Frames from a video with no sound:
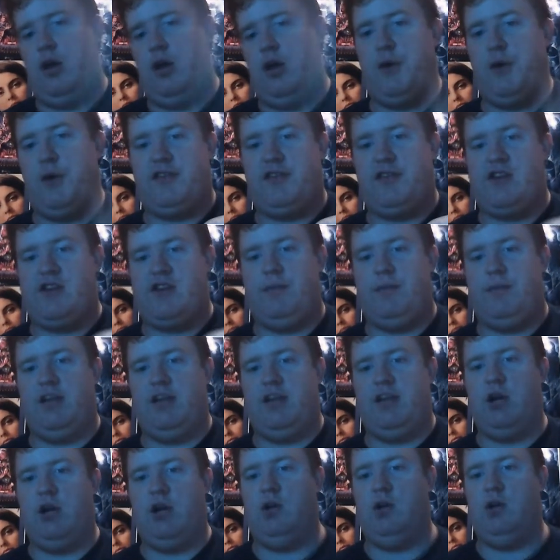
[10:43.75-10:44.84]
All the description down
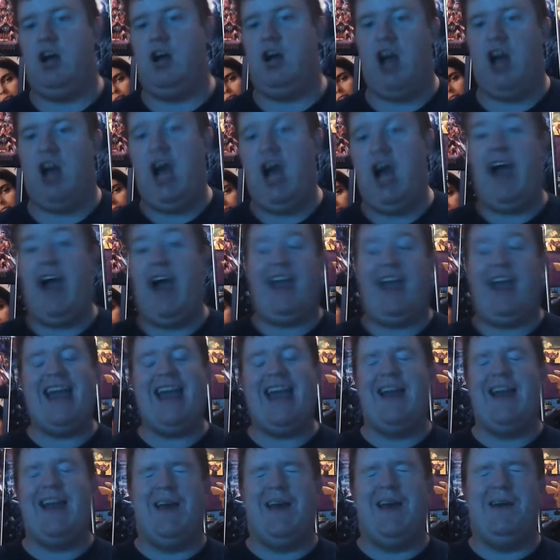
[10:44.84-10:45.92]
below. I
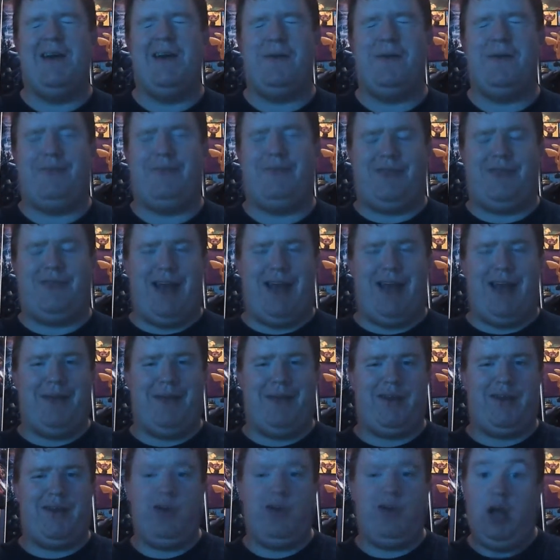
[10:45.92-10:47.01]
am
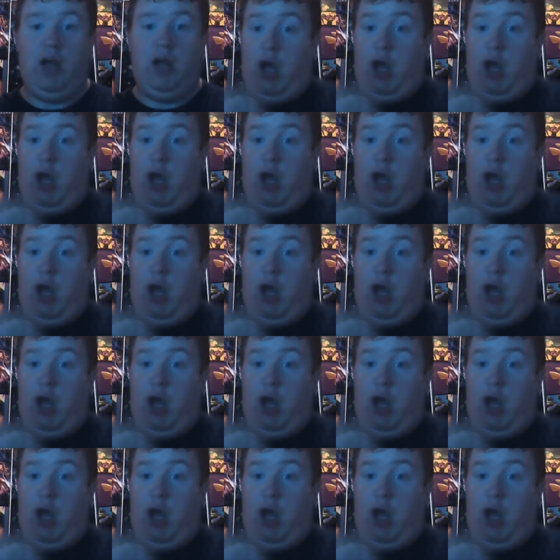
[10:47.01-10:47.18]
Samuel